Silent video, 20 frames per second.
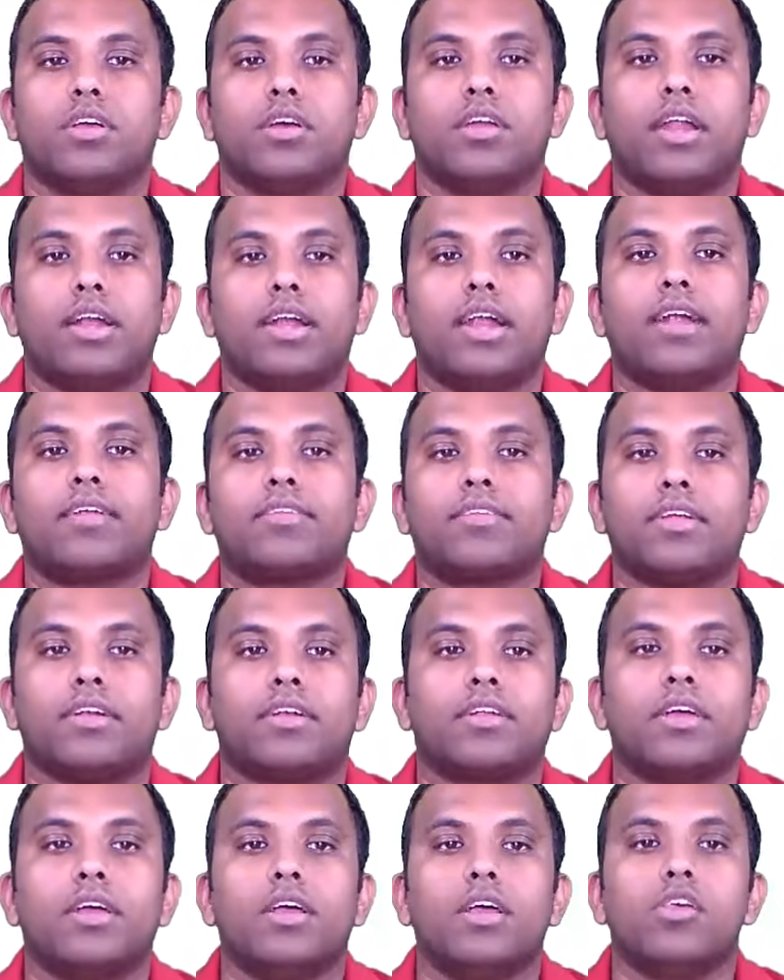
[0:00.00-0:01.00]
right? That's it.
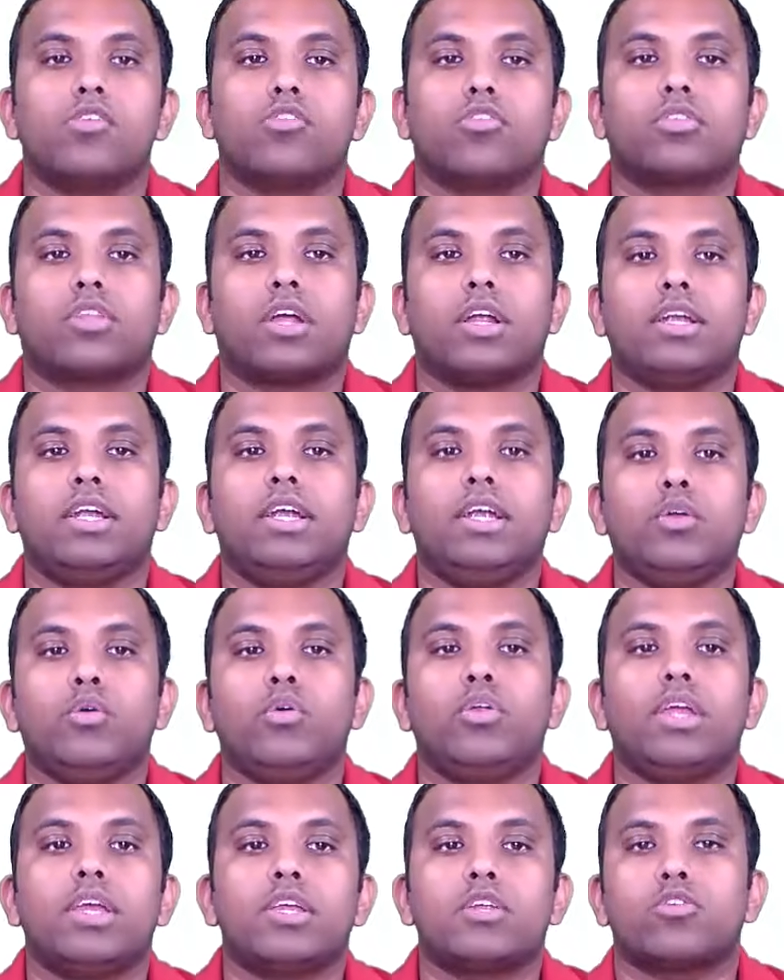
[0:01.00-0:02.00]
So 32
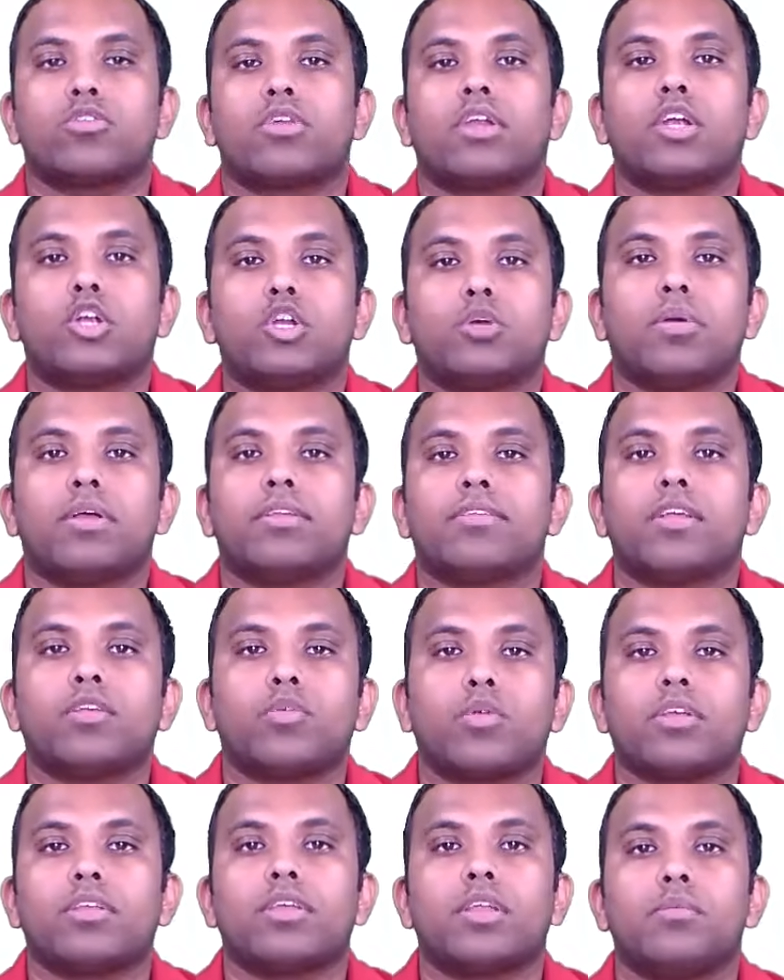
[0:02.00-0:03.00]
raised to 32 by 6.
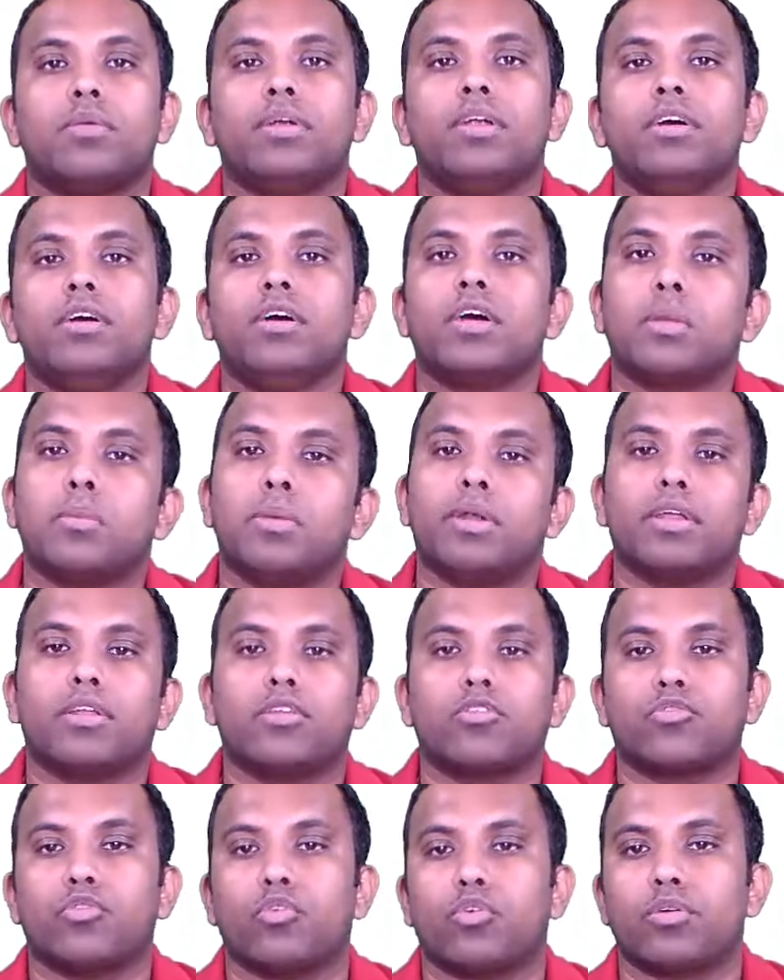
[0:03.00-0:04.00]
What is the remainder? Remainder
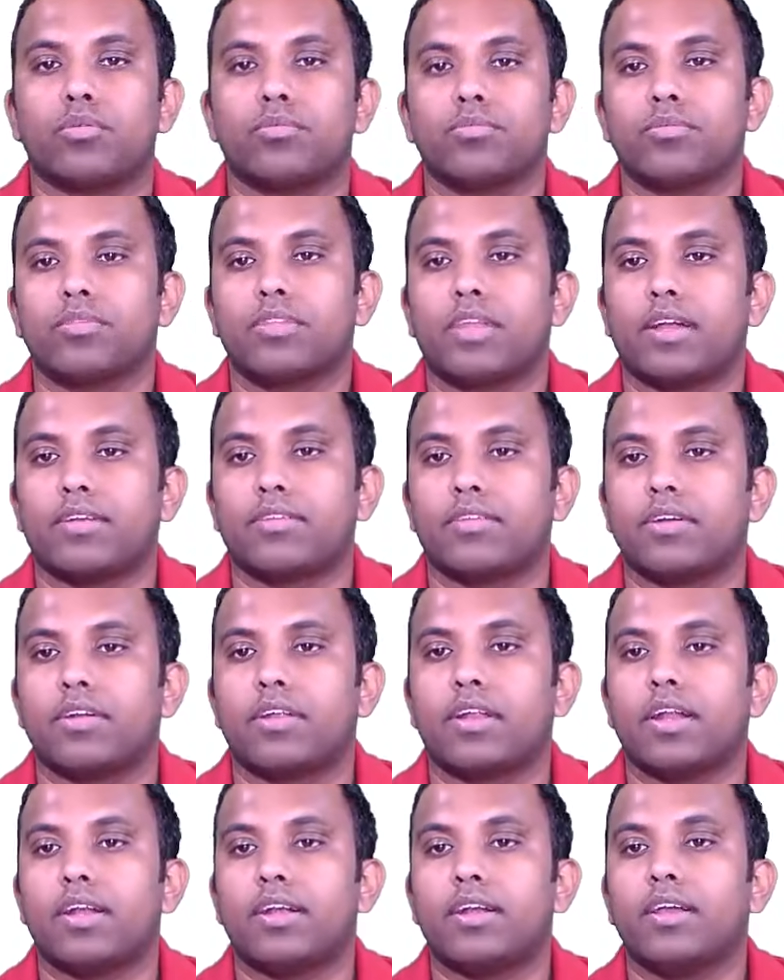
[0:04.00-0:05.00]
is 4. That's it,
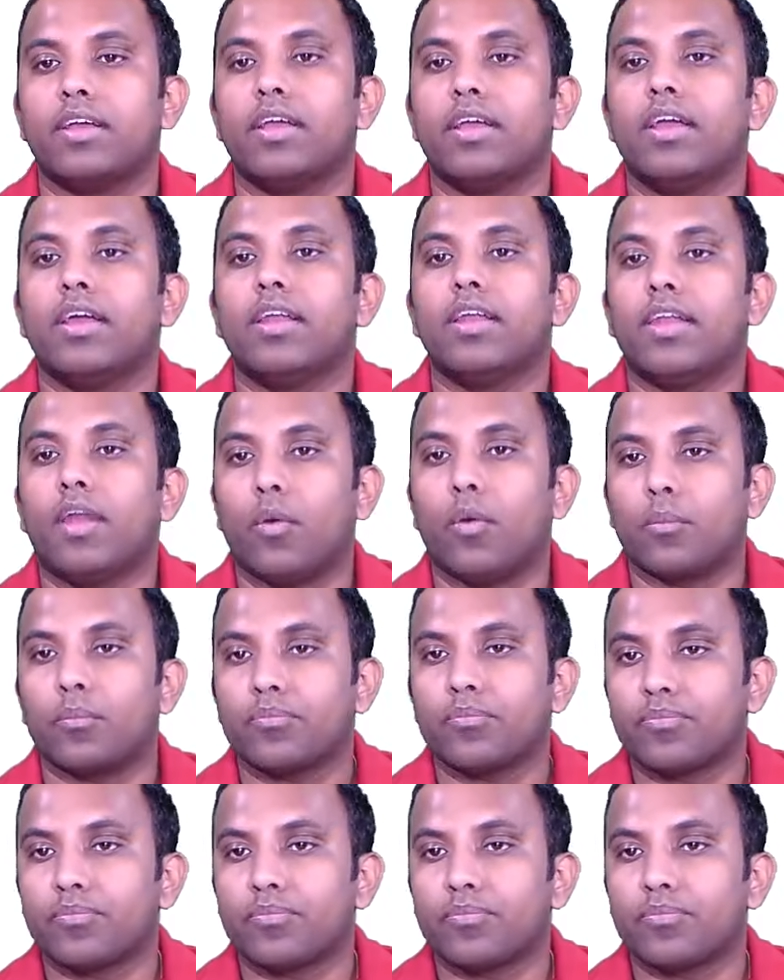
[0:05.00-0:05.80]
right? Now,